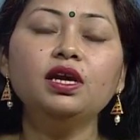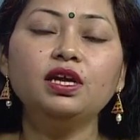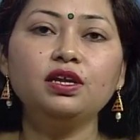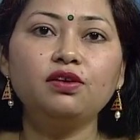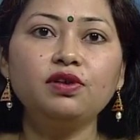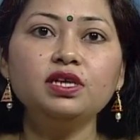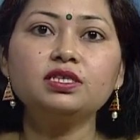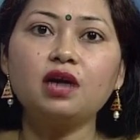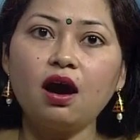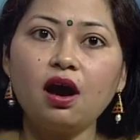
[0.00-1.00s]

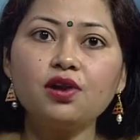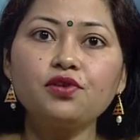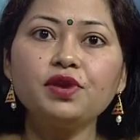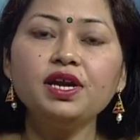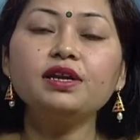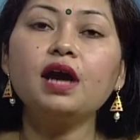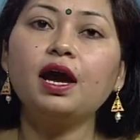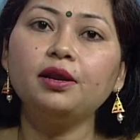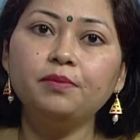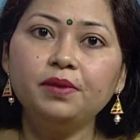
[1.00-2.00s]
increased heart rate
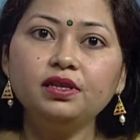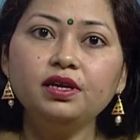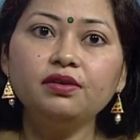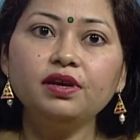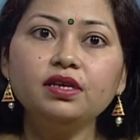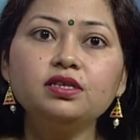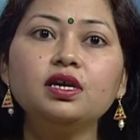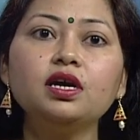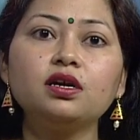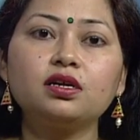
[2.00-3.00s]
and breathing rate,
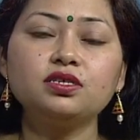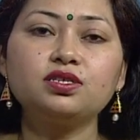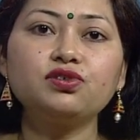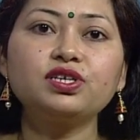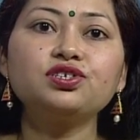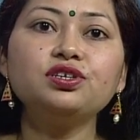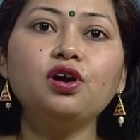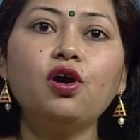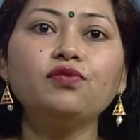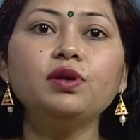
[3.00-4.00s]
constriction
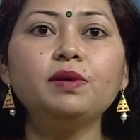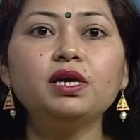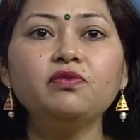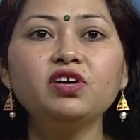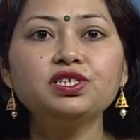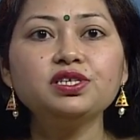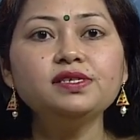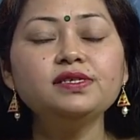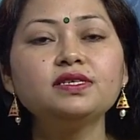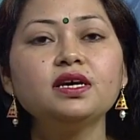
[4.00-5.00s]
of the blood
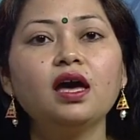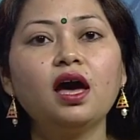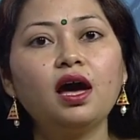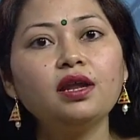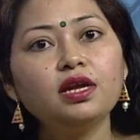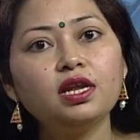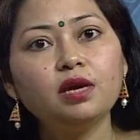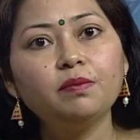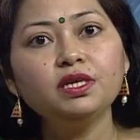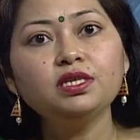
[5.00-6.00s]
vessels and
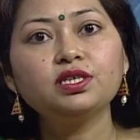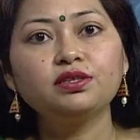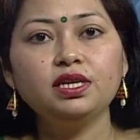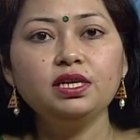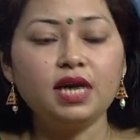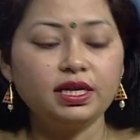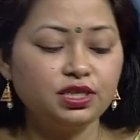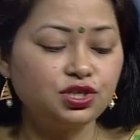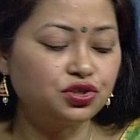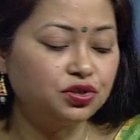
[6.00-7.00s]
inhibit the
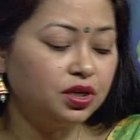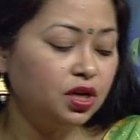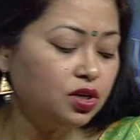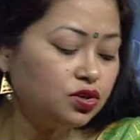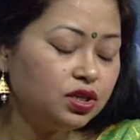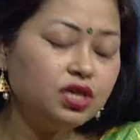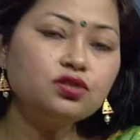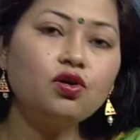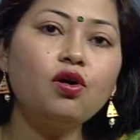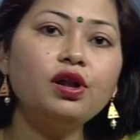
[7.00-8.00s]
digestion. So,
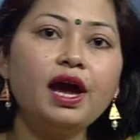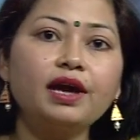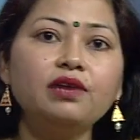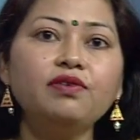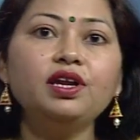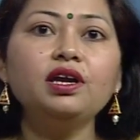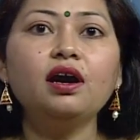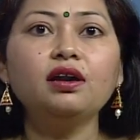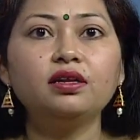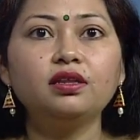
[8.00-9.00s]
these all activity
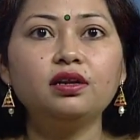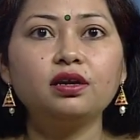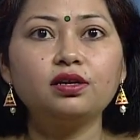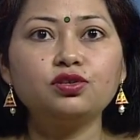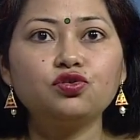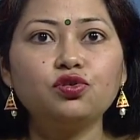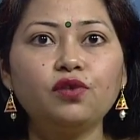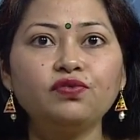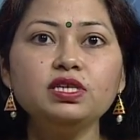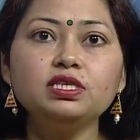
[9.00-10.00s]
are under the control
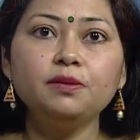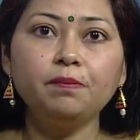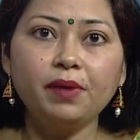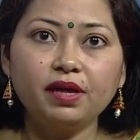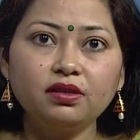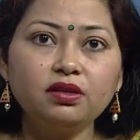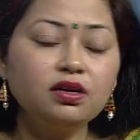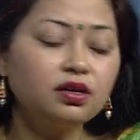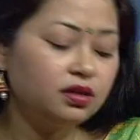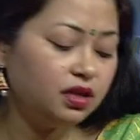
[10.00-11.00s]
of the
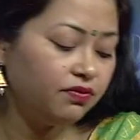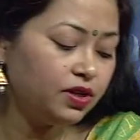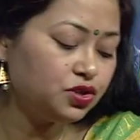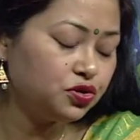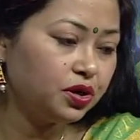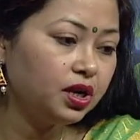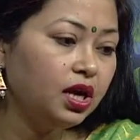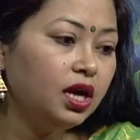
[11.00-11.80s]
sympathetic division.